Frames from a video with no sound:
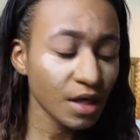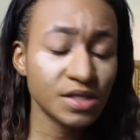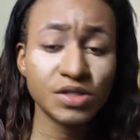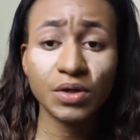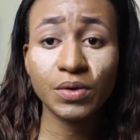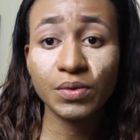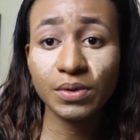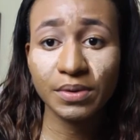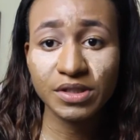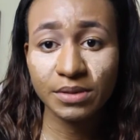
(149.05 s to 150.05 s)
And so
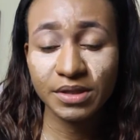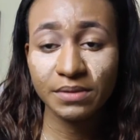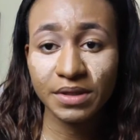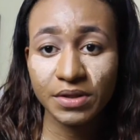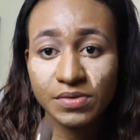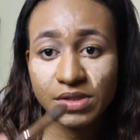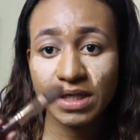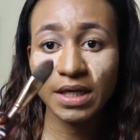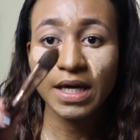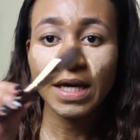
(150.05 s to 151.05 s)
the brush I'm going to be
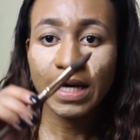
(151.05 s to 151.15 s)
using